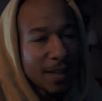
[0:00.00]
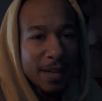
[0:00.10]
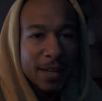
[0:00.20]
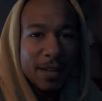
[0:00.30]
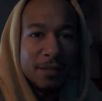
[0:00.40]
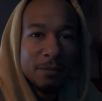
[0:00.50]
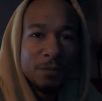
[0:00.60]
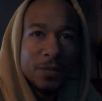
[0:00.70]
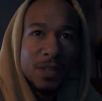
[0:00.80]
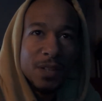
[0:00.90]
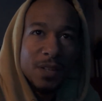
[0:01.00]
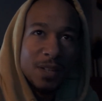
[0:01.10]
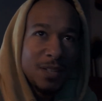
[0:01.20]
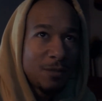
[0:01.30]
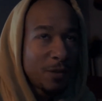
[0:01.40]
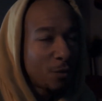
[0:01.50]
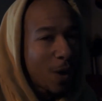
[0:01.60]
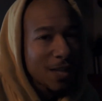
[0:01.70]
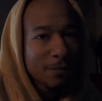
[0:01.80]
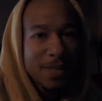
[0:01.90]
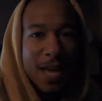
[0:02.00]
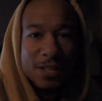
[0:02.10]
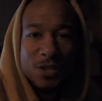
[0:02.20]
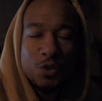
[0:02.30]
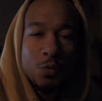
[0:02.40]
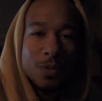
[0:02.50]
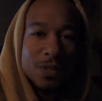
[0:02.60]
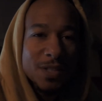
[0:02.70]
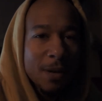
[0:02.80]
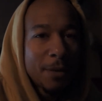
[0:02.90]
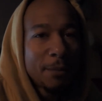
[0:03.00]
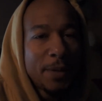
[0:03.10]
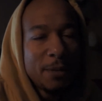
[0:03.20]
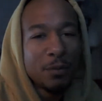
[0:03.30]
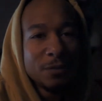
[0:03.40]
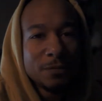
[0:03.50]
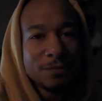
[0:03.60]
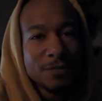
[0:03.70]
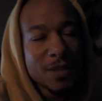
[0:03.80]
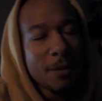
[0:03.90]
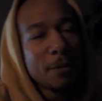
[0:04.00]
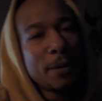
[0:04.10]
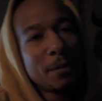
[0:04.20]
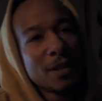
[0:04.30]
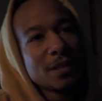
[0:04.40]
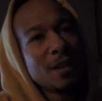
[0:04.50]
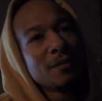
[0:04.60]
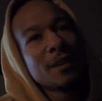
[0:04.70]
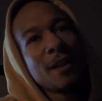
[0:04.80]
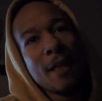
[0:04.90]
And he winds up, he has to shoot some of the people and stuff.